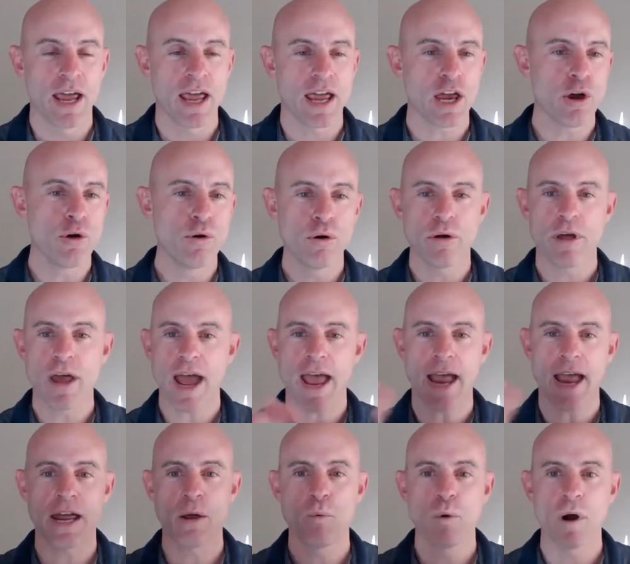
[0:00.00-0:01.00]
You do that
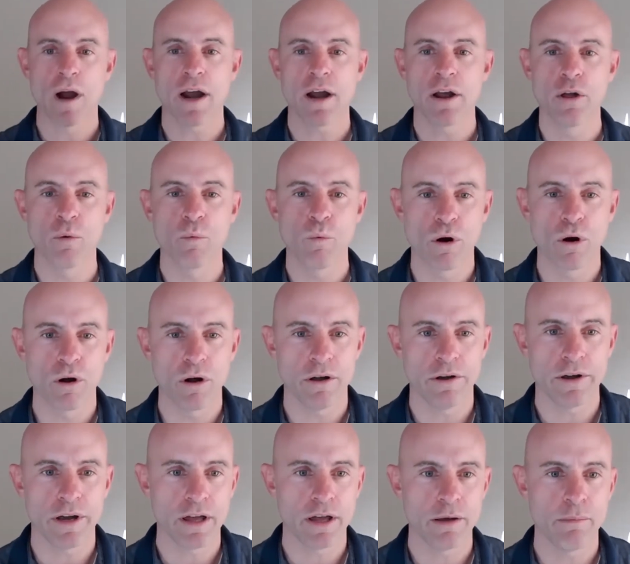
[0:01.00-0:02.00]
anywhere in the
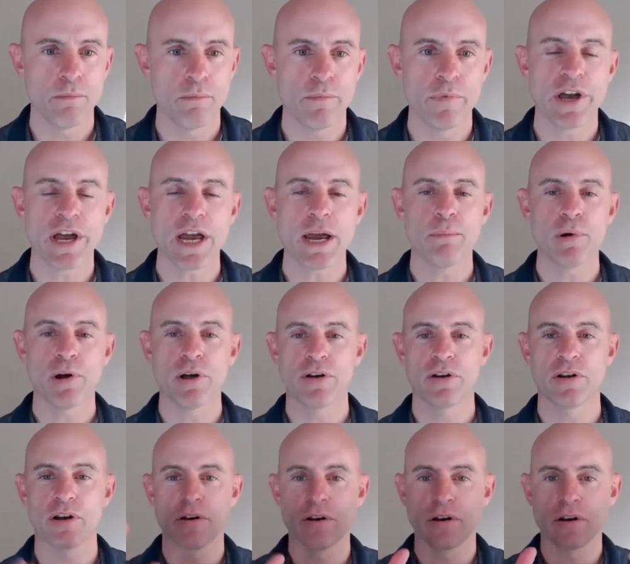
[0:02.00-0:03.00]
world, in the deepest
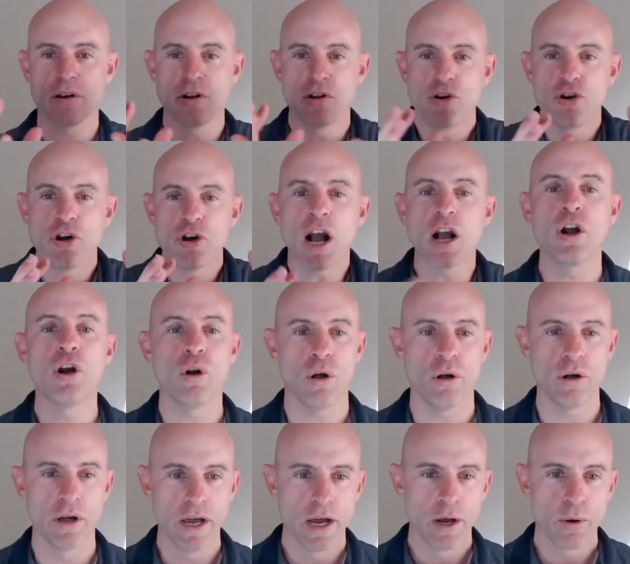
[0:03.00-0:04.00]

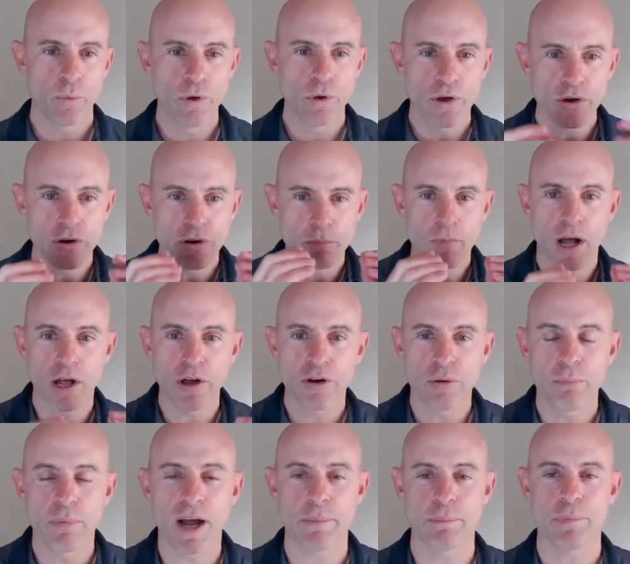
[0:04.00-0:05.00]
jungle with the smallest
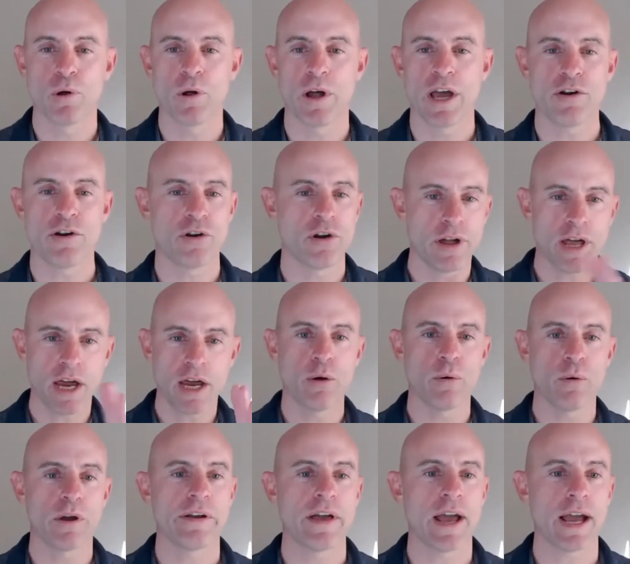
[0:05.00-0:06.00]
population, they know
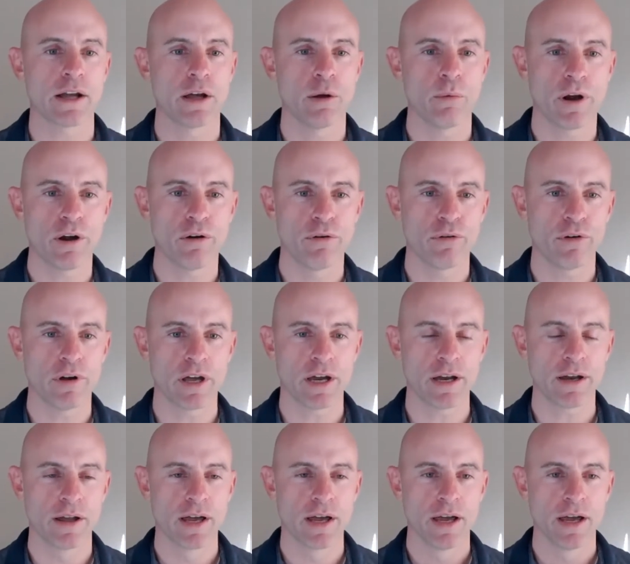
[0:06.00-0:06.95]
exactly what you're feeling.